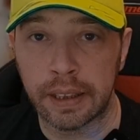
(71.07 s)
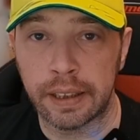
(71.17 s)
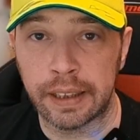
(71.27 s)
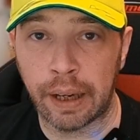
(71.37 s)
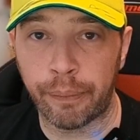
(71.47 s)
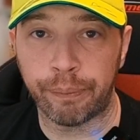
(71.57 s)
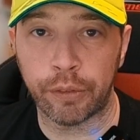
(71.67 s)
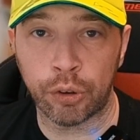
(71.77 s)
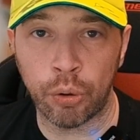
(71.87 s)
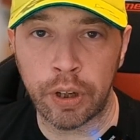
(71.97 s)
Now,
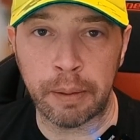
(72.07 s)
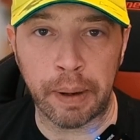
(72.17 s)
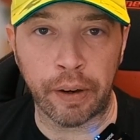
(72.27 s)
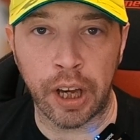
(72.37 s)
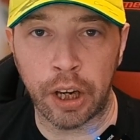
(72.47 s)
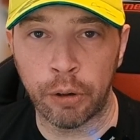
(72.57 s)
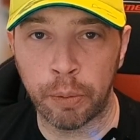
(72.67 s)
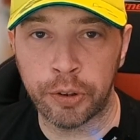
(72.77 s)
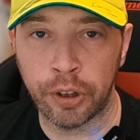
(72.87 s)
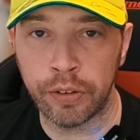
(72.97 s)
talking about colour
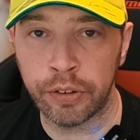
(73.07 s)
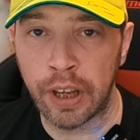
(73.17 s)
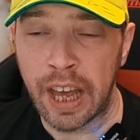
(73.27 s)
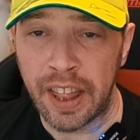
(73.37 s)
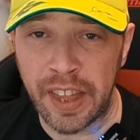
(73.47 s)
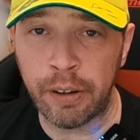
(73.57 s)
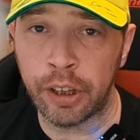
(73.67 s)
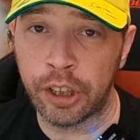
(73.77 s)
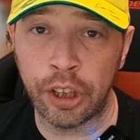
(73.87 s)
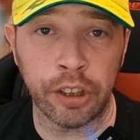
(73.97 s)
options, there are
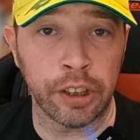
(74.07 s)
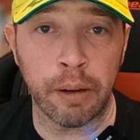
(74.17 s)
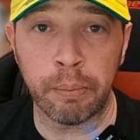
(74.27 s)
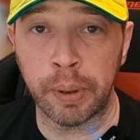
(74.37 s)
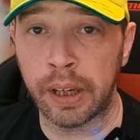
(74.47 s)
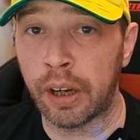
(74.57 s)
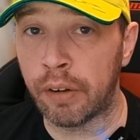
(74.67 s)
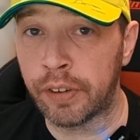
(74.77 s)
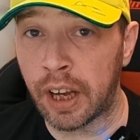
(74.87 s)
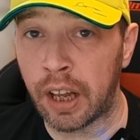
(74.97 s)
a good number
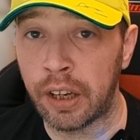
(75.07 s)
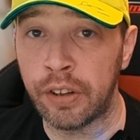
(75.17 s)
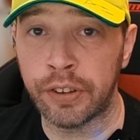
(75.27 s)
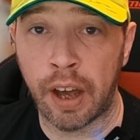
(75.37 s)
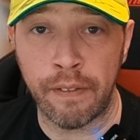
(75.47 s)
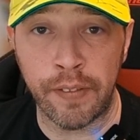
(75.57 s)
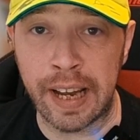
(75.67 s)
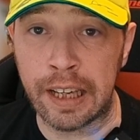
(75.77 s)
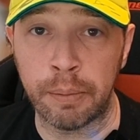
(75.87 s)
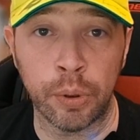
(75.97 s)
of colours
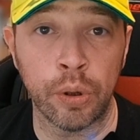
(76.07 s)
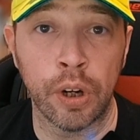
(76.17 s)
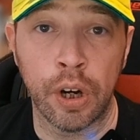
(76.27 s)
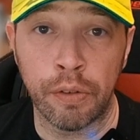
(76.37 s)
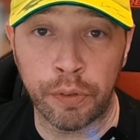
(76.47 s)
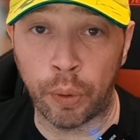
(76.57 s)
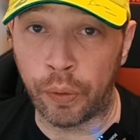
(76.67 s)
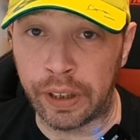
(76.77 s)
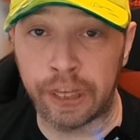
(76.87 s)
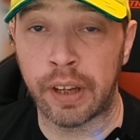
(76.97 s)
available for
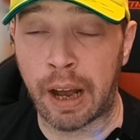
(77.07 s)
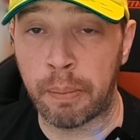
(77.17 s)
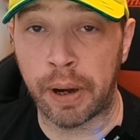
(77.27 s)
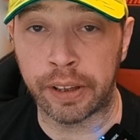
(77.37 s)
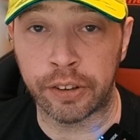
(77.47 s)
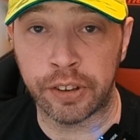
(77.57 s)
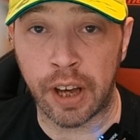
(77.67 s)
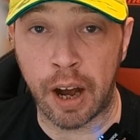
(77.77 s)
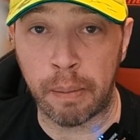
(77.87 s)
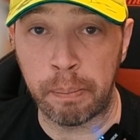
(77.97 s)
these
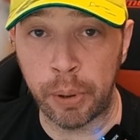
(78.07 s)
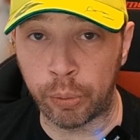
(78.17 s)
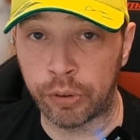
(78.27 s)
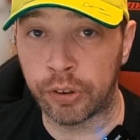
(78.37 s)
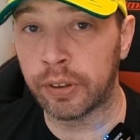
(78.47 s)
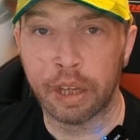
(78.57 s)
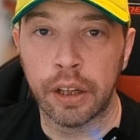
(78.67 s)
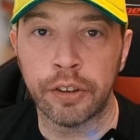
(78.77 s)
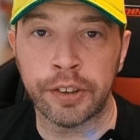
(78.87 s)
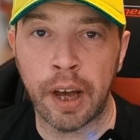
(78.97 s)
Alpinestars boots.
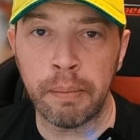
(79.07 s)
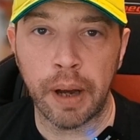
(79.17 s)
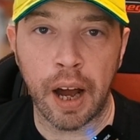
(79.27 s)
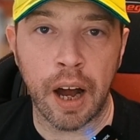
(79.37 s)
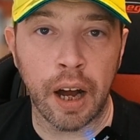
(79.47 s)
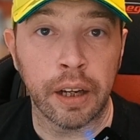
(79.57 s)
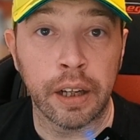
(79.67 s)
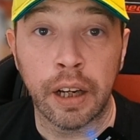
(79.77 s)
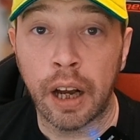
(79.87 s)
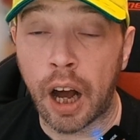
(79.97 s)
Some are
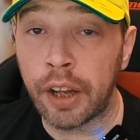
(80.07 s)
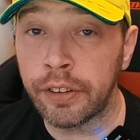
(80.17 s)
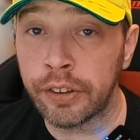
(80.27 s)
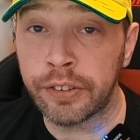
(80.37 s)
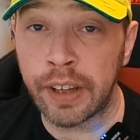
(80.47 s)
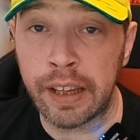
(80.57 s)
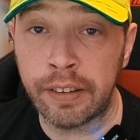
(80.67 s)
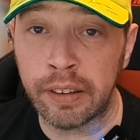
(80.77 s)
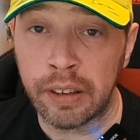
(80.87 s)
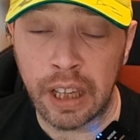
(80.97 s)

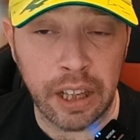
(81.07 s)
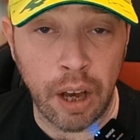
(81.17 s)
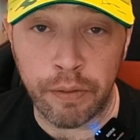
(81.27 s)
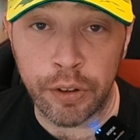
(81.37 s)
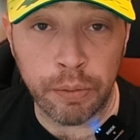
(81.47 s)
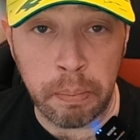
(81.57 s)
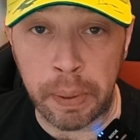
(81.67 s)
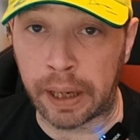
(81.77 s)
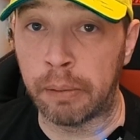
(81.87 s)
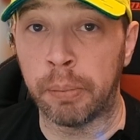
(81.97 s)
understated and others
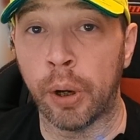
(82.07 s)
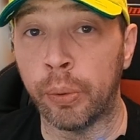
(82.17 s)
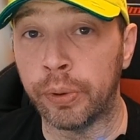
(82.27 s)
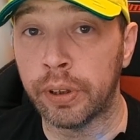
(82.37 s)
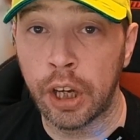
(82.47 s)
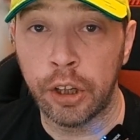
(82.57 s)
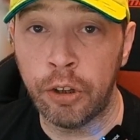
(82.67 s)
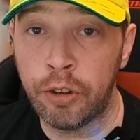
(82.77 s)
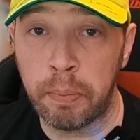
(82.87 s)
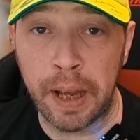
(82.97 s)
big and bold. You
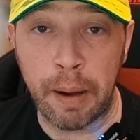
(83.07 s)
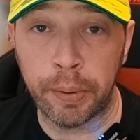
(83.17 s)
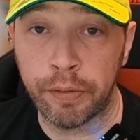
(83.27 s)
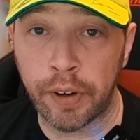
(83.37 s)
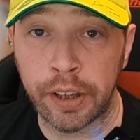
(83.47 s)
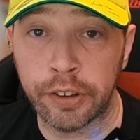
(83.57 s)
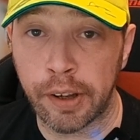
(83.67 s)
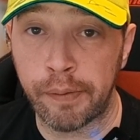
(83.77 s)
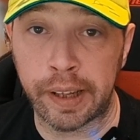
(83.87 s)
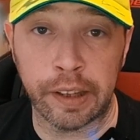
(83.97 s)
should be able to find
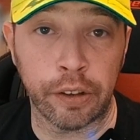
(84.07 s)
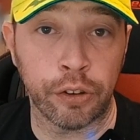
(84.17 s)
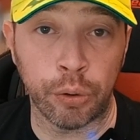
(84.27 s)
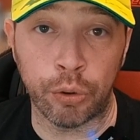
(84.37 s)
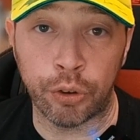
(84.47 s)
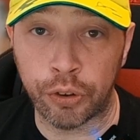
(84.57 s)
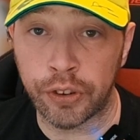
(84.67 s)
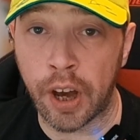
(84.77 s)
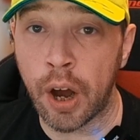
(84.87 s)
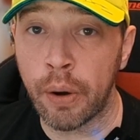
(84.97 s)
something that suits your
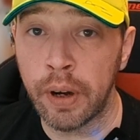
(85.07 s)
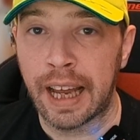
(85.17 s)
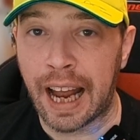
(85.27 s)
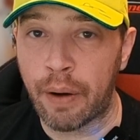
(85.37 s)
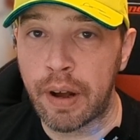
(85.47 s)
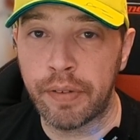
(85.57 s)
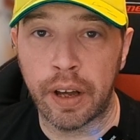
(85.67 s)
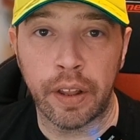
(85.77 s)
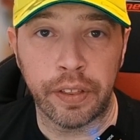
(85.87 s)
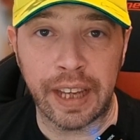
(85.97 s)
style.
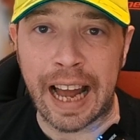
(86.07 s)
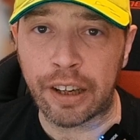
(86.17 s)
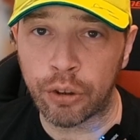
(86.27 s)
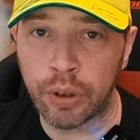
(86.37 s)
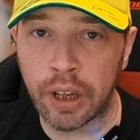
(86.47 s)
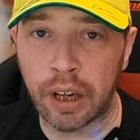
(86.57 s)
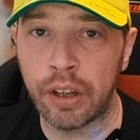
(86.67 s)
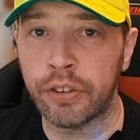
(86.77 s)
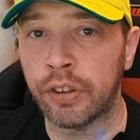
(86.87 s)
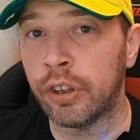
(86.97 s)
However, the actual
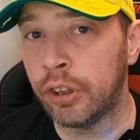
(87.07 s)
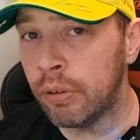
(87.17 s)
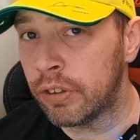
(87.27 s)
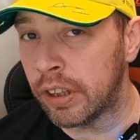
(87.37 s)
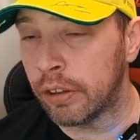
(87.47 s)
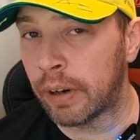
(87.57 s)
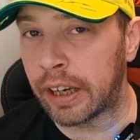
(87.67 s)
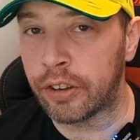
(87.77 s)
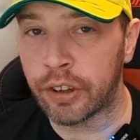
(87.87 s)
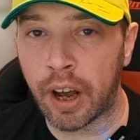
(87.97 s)
colours used in the
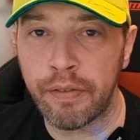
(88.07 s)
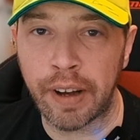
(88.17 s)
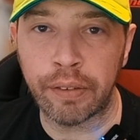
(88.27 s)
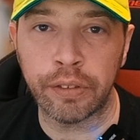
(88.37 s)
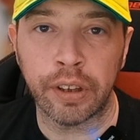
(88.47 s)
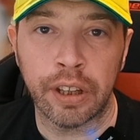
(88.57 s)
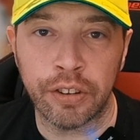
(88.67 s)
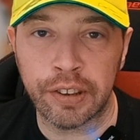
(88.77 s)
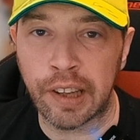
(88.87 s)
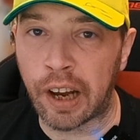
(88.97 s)
range I found
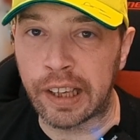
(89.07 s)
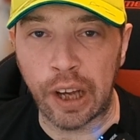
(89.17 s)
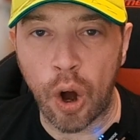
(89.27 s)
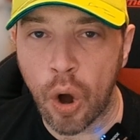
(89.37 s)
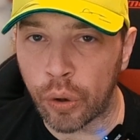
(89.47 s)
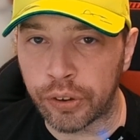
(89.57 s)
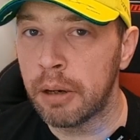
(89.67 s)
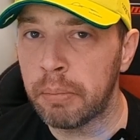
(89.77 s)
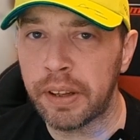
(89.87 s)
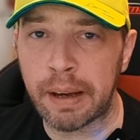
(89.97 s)
slightly odd,
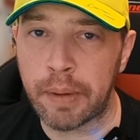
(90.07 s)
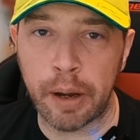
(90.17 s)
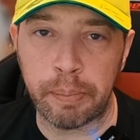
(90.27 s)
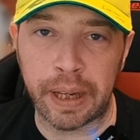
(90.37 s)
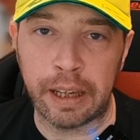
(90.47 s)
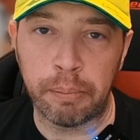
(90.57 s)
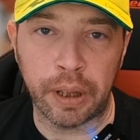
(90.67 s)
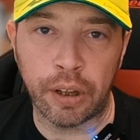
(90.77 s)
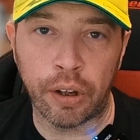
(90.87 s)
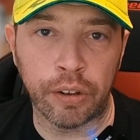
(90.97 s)
but that might be
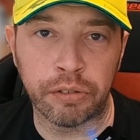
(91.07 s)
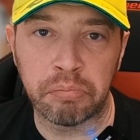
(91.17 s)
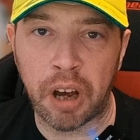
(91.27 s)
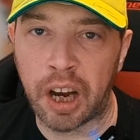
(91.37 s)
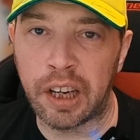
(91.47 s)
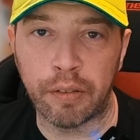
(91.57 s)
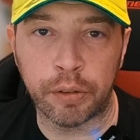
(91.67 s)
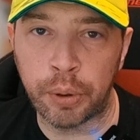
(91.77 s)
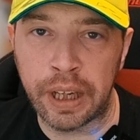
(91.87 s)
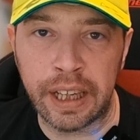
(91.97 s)
because I love
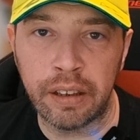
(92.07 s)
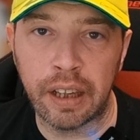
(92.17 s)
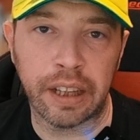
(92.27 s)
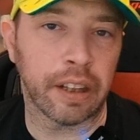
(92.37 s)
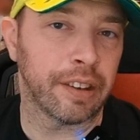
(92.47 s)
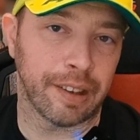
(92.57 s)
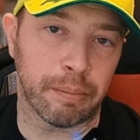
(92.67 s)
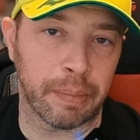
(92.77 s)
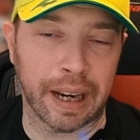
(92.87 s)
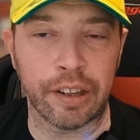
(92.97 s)
green and I didn't
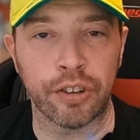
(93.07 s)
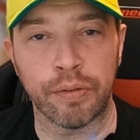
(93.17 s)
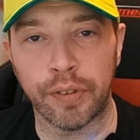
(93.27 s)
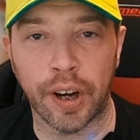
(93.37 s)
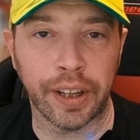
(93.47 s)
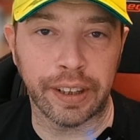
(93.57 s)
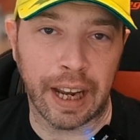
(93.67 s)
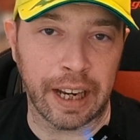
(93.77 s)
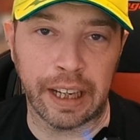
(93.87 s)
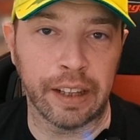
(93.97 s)
manage to find
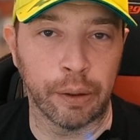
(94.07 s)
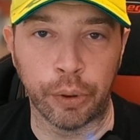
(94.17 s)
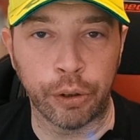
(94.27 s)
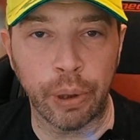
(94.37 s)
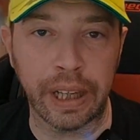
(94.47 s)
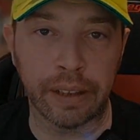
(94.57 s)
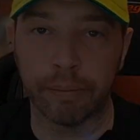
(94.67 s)
any that were green.